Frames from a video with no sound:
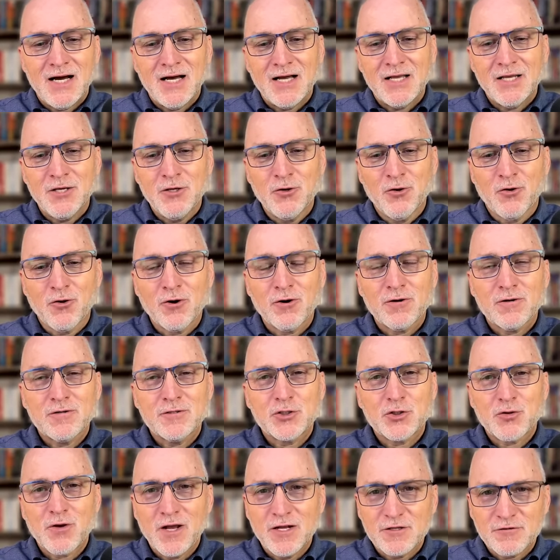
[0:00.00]
Your
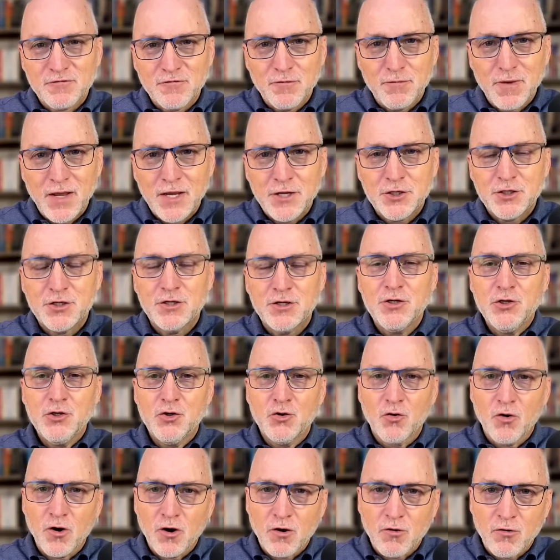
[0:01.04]
transformation,
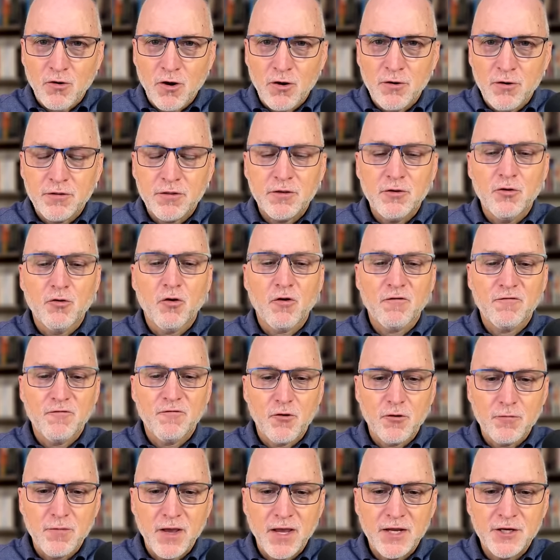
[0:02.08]
your growth, your
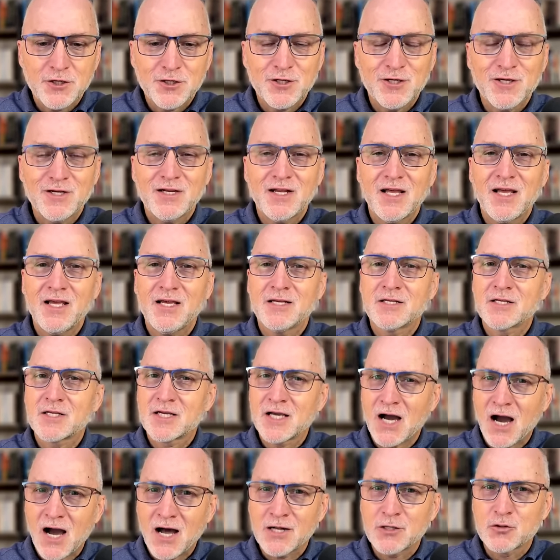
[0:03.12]
formation is
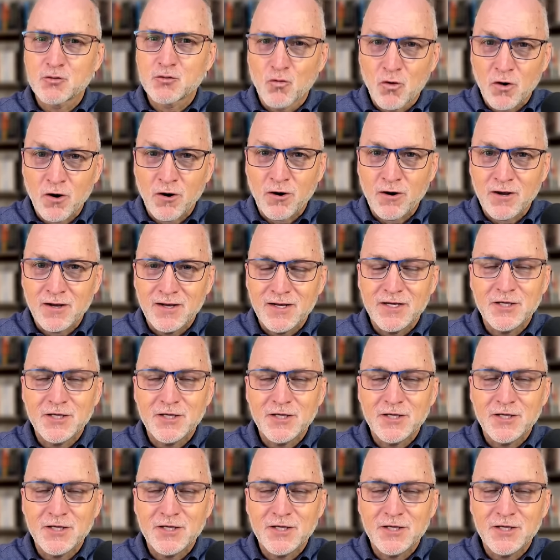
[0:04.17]
God's work.